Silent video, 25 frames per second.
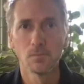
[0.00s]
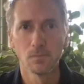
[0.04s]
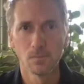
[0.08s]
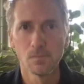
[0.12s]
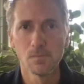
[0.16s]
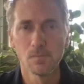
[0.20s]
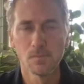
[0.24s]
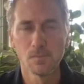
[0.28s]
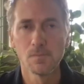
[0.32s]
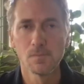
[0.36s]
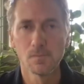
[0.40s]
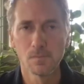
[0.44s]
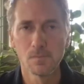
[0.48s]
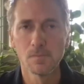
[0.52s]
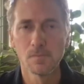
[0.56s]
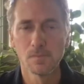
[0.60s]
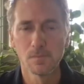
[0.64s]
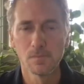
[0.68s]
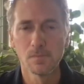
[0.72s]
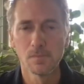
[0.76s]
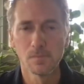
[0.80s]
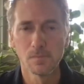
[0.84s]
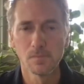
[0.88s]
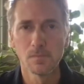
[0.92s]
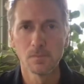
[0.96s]

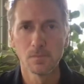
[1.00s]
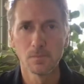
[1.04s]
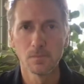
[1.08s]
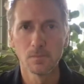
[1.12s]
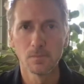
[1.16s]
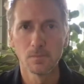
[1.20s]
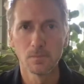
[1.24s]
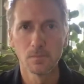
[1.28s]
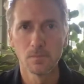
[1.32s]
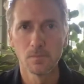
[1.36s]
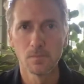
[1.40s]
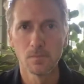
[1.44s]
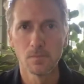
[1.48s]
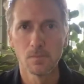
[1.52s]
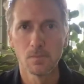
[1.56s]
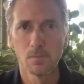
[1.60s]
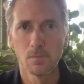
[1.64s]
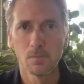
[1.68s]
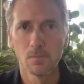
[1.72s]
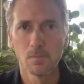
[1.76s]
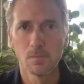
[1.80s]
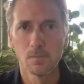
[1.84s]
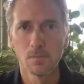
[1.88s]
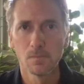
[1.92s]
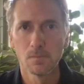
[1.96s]

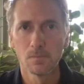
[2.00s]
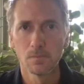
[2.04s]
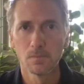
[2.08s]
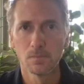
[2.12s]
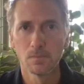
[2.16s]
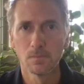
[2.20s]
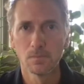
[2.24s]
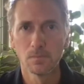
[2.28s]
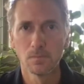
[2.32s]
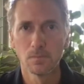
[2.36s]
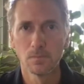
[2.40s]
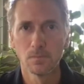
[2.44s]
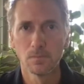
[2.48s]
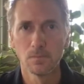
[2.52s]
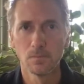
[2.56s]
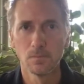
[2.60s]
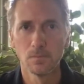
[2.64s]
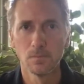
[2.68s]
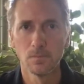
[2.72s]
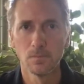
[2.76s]
[no speech]